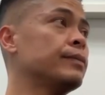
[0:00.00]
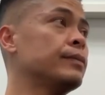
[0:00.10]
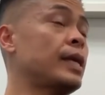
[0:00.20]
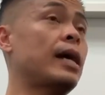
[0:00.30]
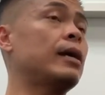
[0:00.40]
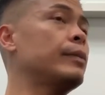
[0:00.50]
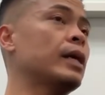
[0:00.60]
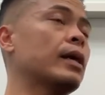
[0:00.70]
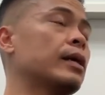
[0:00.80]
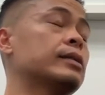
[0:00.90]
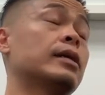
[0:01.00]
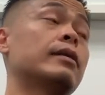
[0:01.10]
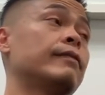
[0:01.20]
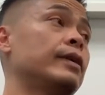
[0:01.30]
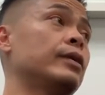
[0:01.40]
Yeah, I mean, I got a ton
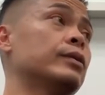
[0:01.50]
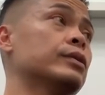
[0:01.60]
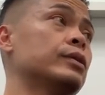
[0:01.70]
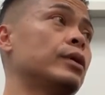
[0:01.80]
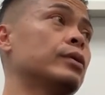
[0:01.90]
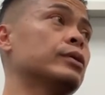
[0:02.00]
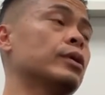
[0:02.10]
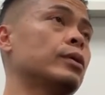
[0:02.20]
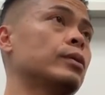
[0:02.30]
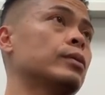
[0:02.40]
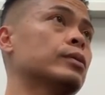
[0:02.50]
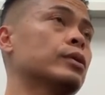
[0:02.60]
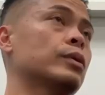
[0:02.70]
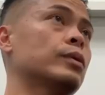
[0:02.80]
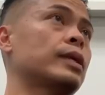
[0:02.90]
of videos, you know. So,
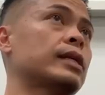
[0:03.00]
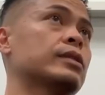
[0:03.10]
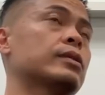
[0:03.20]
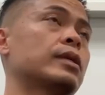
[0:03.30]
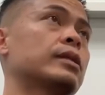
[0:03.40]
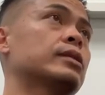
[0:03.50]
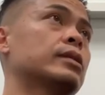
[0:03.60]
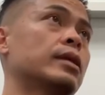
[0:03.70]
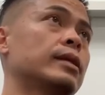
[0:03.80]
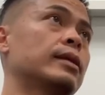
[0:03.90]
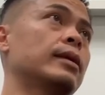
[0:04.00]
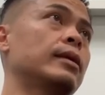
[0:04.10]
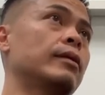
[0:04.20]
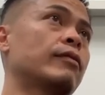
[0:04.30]
so that's that's it, it.